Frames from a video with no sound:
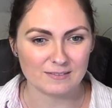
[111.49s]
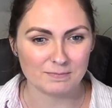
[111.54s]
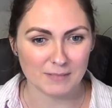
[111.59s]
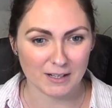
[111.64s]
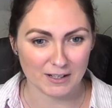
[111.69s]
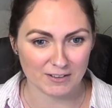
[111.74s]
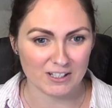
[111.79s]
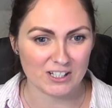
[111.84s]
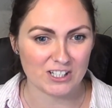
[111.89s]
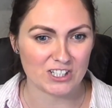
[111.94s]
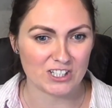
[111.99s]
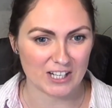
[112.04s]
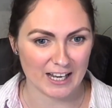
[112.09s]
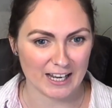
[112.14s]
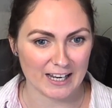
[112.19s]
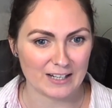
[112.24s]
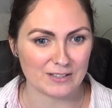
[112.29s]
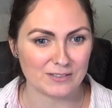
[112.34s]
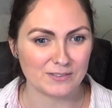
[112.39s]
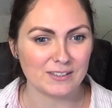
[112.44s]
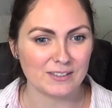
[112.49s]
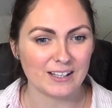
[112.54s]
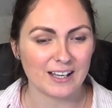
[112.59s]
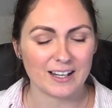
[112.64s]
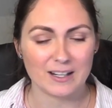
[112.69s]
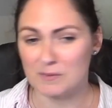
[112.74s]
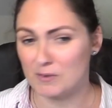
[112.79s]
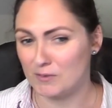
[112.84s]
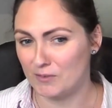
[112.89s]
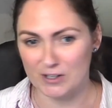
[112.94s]
marriage now,
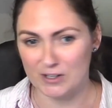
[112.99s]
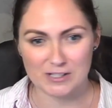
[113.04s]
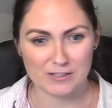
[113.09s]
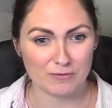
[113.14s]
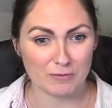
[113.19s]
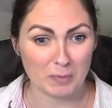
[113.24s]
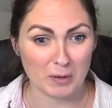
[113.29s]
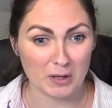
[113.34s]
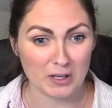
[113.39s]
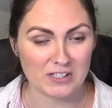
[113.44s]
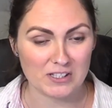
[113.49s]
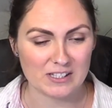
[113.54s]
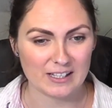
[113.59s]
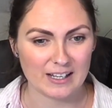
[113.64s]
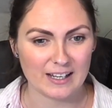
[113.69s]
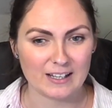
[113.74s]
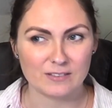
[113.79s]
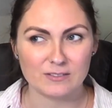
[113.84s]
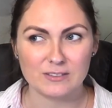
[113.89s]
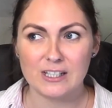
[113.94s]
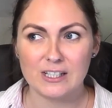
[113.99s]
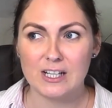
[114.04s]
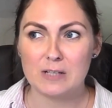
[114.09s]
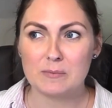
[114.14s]
and I'm a very different person now.